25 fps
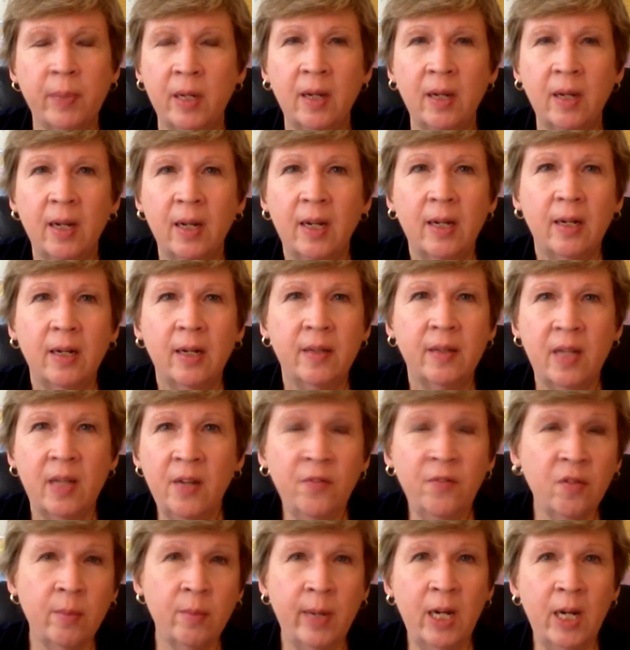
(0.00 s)
but the
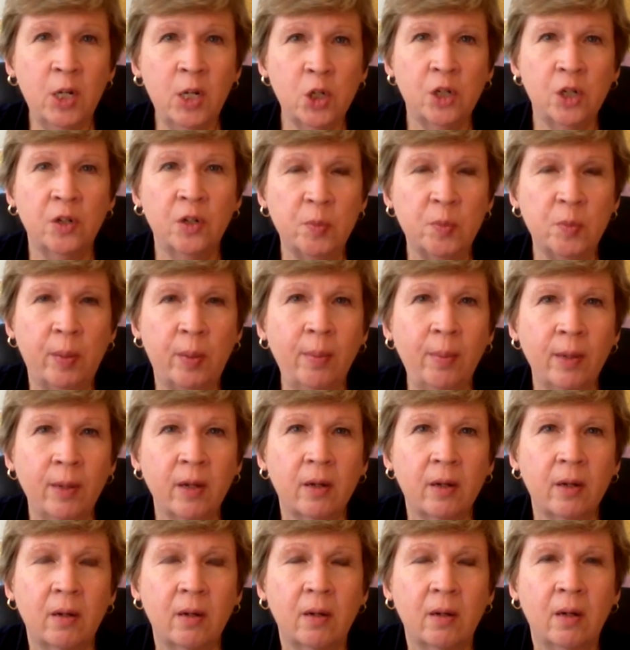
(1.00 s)
information is
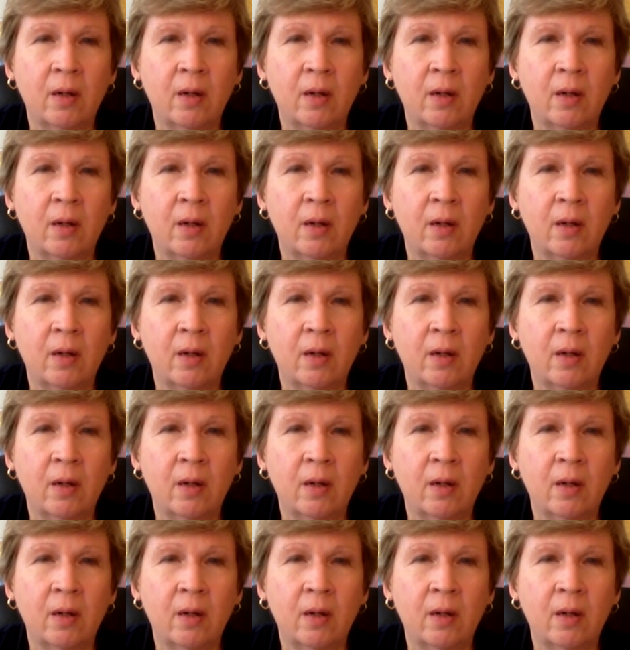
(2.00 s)
public.